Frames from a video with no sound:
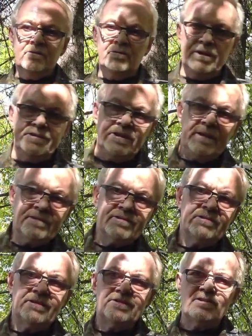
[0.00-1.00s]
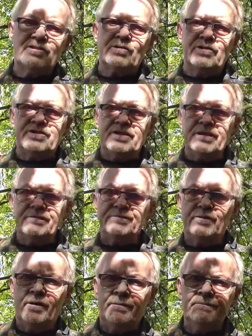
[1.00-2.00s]
Greetings, this is Chris here
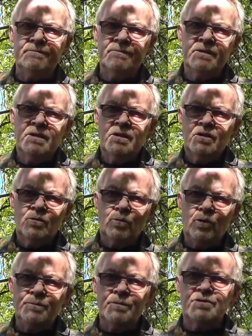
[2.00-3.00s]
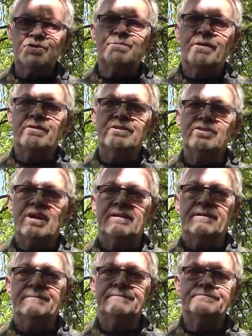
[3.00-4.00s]
from Woodsman's Spirit
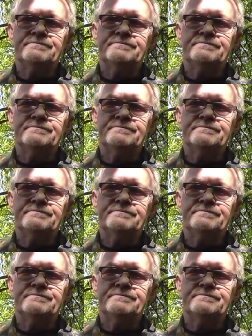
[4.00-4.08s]
Channel.